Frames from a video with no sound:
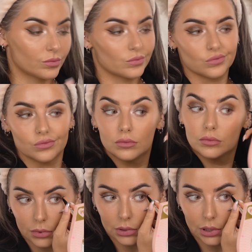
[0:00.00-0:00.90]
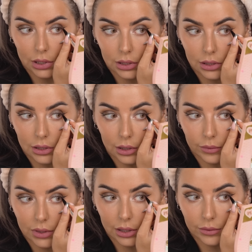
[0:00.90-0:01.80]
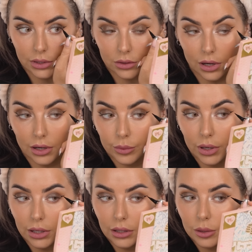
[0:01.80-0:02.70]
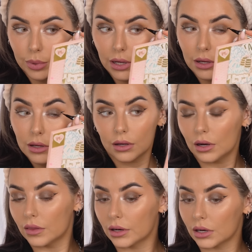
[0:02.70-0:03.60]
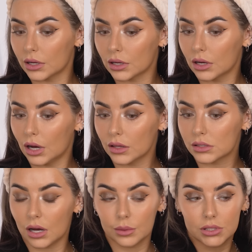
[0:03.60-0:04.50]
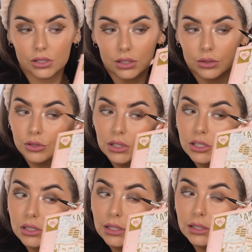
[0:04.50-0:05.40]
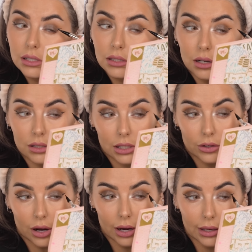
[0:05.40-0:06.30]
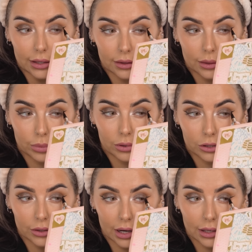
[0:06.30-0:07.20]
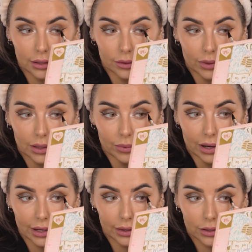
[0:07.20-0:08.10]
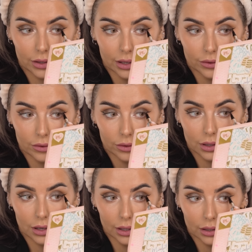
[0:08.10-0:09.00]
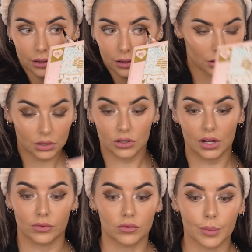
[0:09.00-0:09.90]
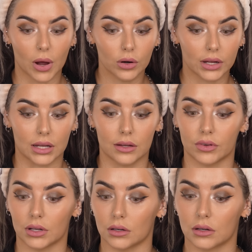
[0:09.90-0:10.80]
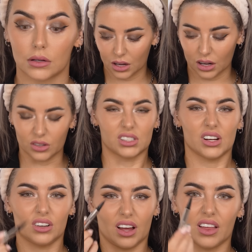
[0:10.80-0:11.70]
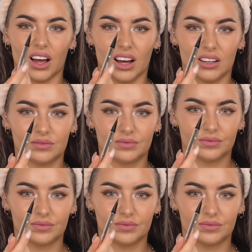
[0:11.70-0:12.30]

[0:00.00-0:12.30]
Mm. It's like sometimes it'll kind of work a little bit, and then like other times you, you it just gets stuck to your eyelid and then pulls your eyelid in a weird way, and then you can't draw the line. That's not even remotely even. Oh, I don't like that.